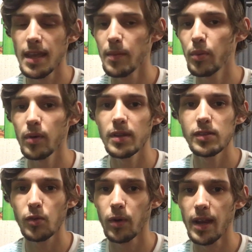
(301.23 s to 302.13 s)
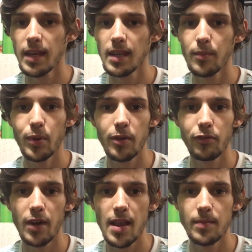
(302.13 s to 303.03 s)
inputs or any input
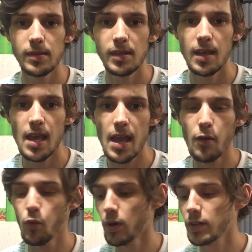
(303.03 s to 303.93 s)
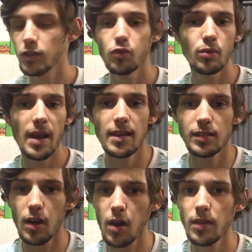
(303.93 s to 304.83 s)
frames. It worked
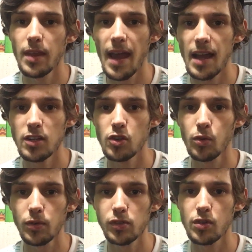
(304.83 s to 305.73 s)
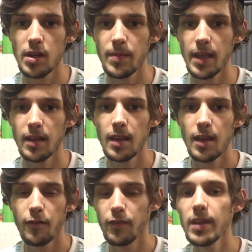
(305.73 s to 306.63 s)
great on the actual streaming
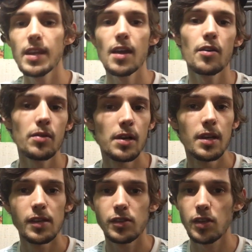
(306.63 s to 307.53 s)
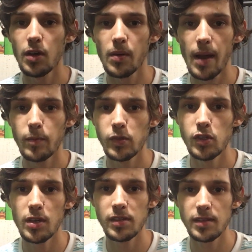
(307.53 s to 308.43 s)
video, so I'm
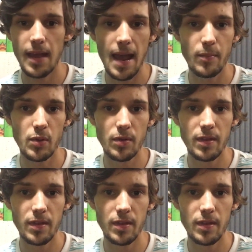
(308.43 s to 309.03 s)
seriously happy with